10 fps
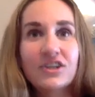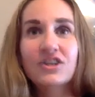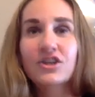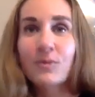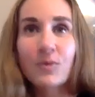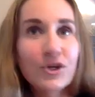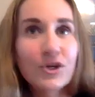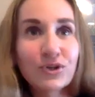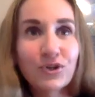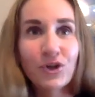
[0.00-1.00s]
number
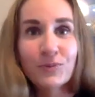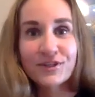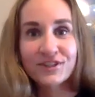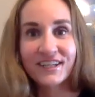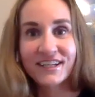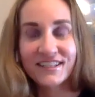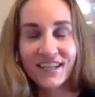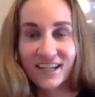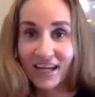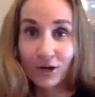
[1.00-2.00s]
one, the only person that can
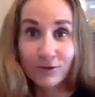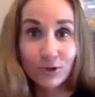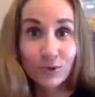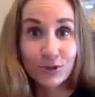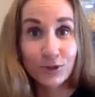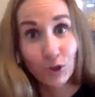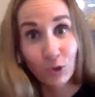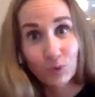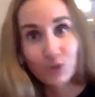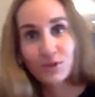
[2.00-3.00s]
take care of you is
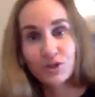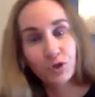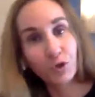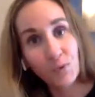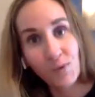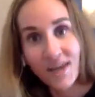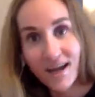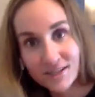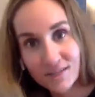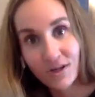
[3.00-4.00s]
you, which means you're the one that
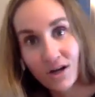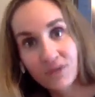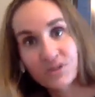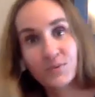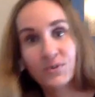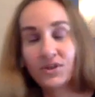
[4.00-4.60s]
has to be honest